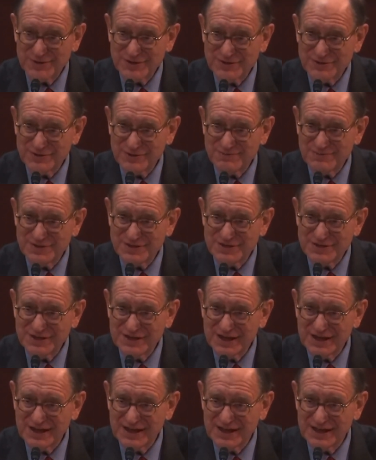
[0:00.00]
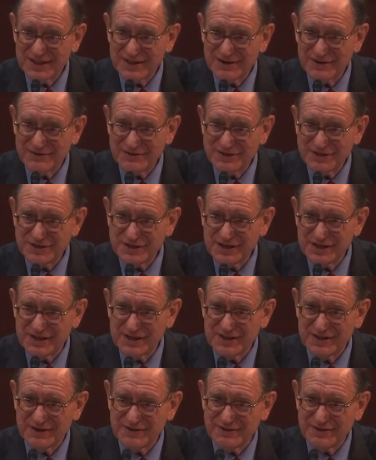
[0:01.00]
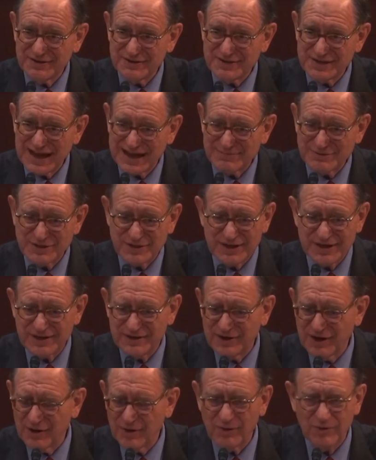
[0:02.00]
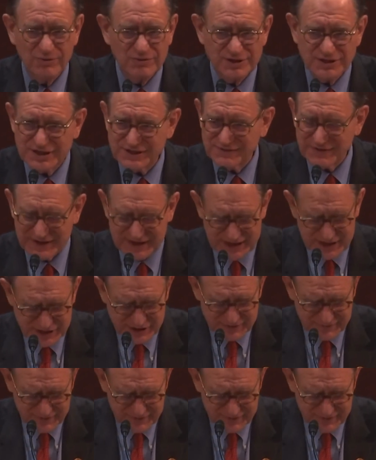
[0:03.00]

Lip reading: its troops. There's absolutely no justification